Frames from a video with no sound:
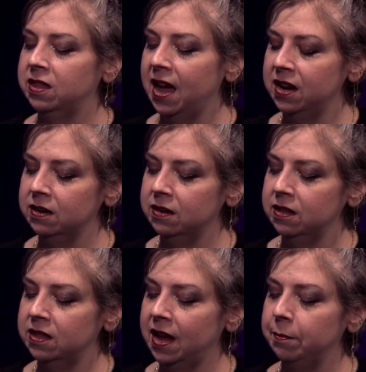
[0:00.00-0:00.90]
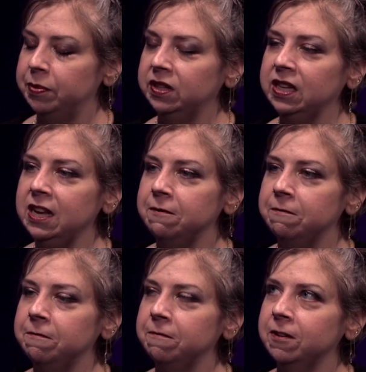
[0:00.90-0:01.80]
that that
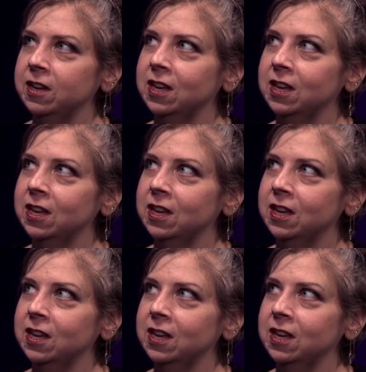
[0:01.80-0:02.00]
belief